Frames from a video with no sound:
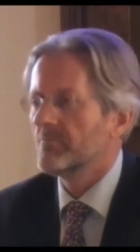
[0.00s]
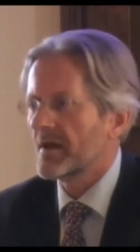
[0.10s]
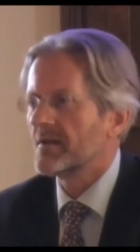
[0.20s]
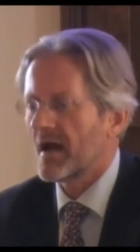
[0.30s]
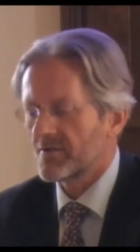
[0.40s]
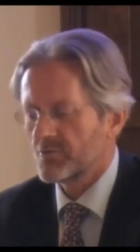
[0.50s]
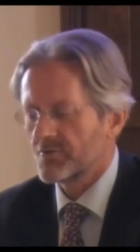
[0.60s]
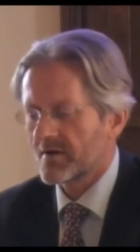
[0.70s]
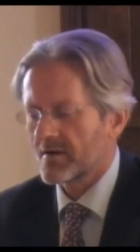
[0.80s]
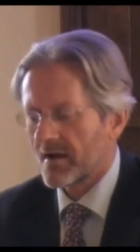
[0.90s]

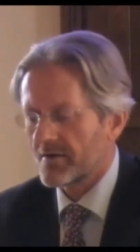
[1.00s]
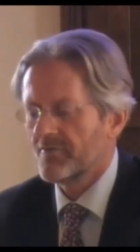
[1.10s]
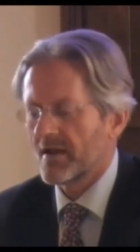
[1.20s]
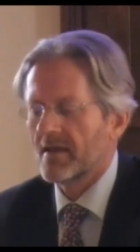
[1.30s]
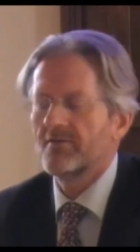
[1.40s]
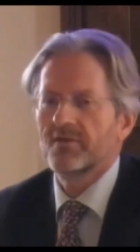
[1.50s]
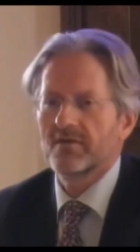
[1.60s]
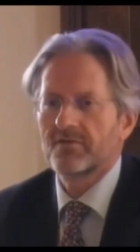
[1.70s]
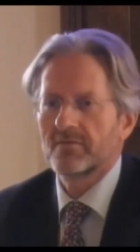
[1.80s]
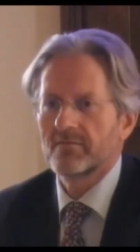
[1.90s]
Bernardus
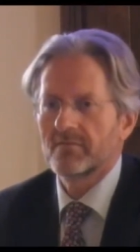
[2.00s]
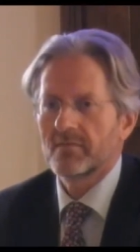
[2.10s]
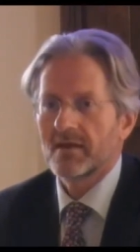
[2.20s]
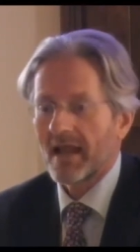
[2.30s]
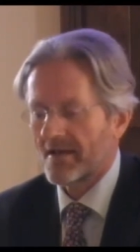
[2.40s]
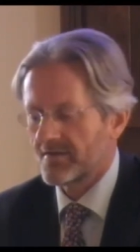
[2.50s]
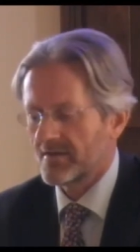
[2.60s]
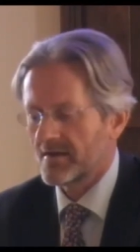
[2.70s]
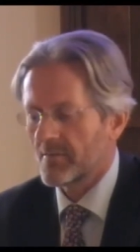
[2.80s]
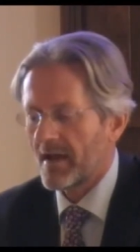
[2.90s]
Clarivalensis in
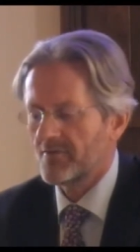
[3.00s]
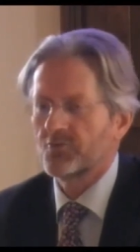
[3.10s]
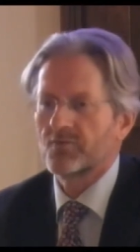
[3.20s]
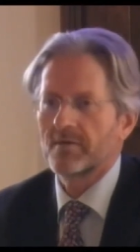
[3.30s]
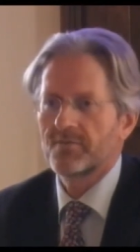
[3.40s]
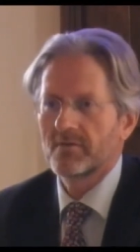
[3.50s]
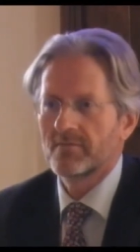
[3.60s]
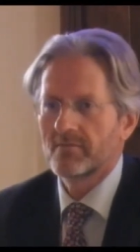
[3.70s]
Latin in a manuscript,